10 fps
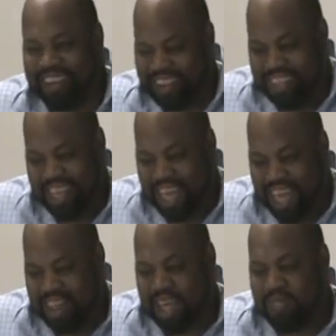Amen.
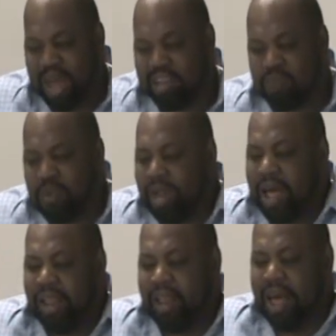And, and that's what I
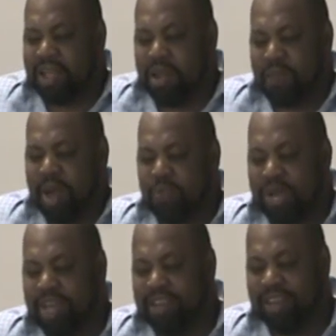like about when
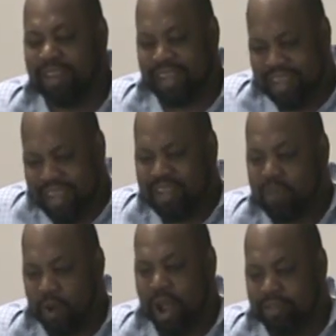he said in
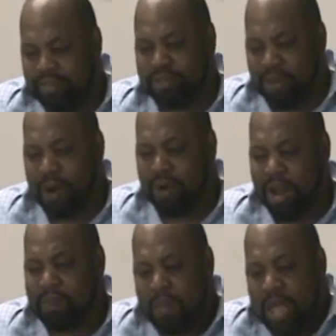Christ. All right.